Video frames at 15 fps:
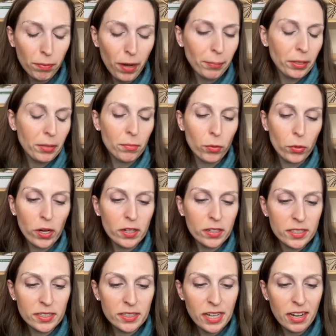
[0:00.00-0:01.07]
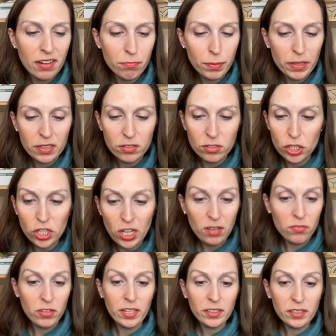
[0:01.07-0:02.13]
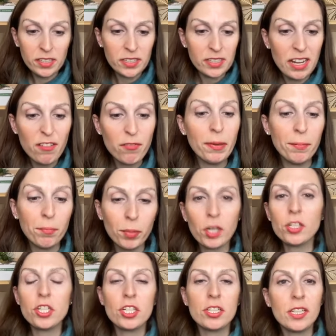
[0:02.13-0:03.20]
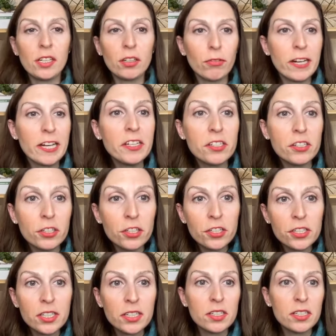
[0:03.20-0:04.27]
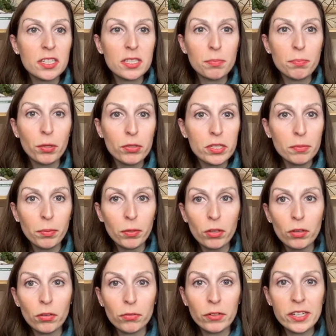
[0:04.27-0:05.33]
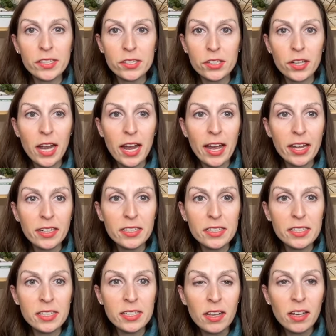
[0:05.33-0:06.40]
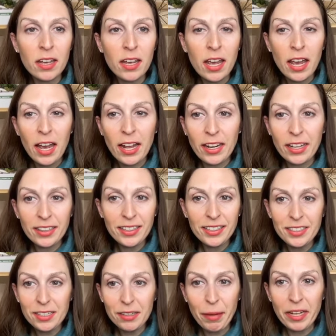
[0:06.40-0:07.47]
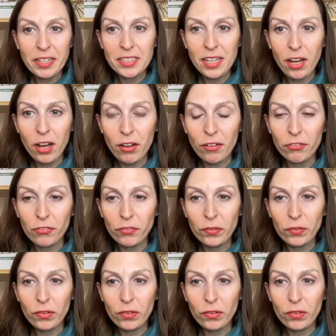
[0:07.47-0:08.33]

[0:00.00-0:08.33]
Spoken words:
probably more, since I've been shaving, since I've been purchasing razors and disposable razor heads. And I think to myself,